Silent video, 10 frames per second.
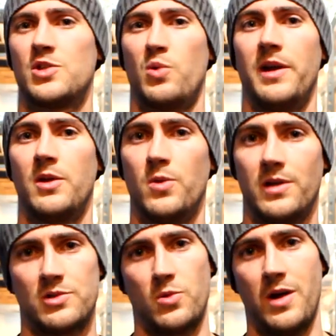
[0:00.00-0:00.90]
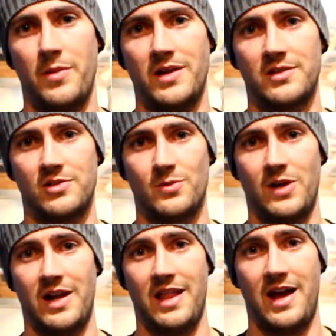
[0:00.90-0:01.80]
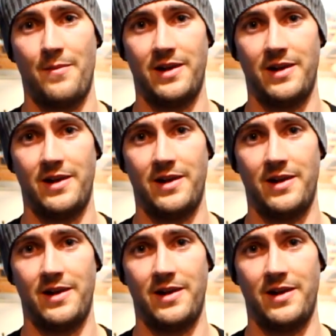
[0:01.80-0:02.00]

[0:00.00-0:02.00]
20 quid a square metre, something like that.